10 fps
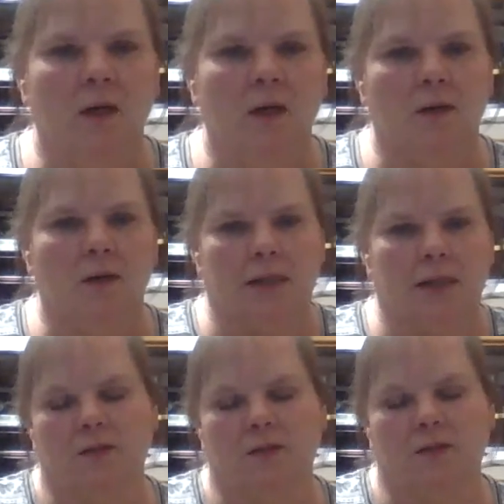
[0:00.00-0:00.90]
Alright,
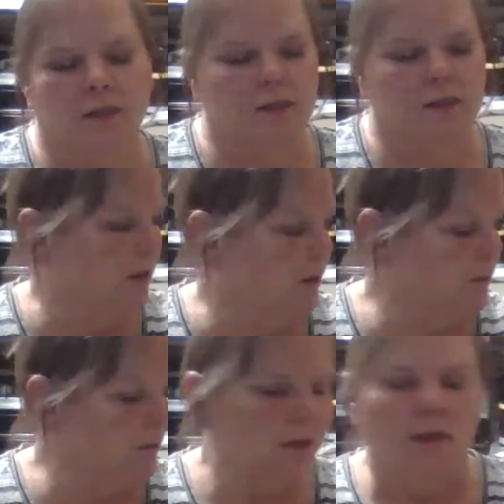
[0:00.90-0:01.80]
so that's in the
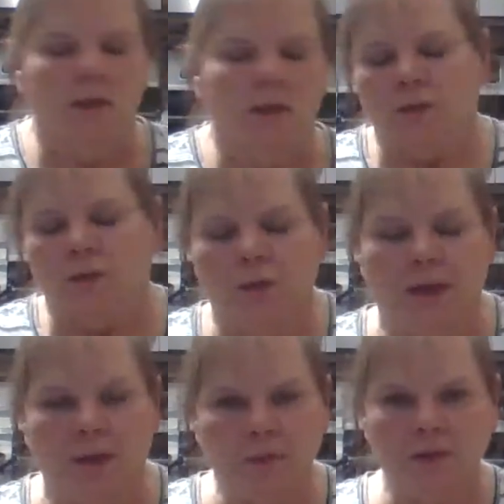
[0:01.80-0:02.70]
oven. So when
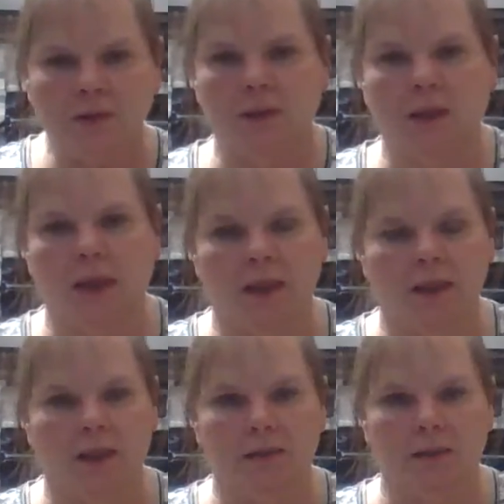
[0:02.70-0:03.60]
I mentioned
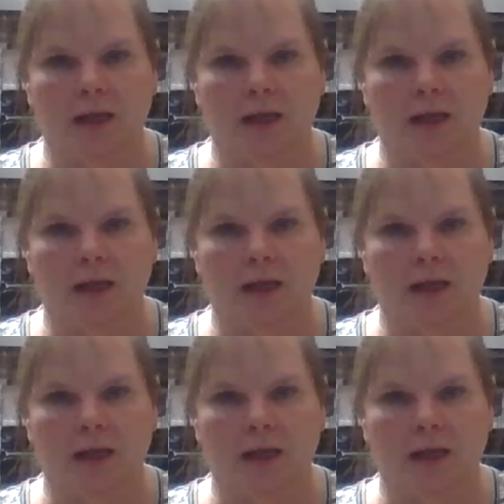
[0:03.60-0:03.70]
that